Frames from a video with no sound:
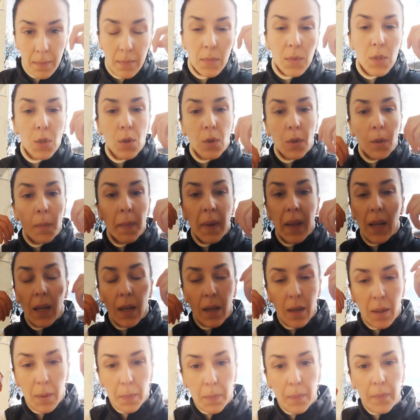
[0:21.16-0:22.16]
doing
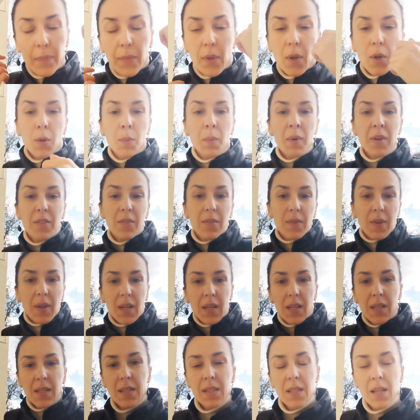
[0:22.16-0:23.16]
makeup on my
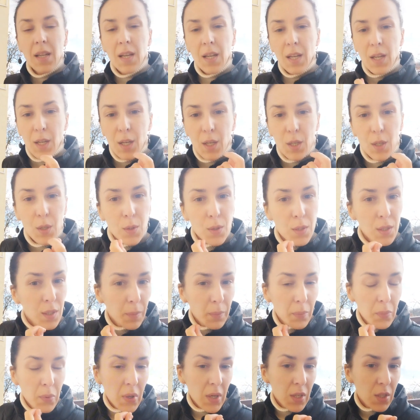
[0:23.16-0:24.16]
face,
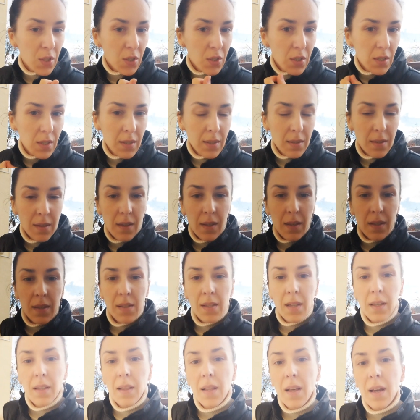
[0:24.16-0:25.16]
using brushes,
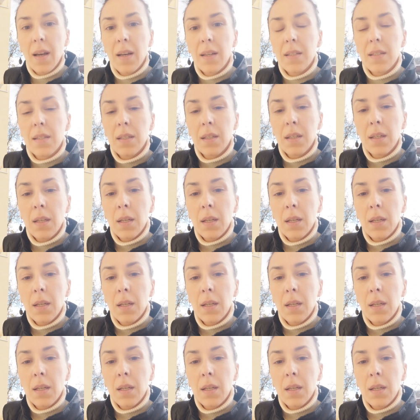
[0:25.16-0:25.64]
things like that,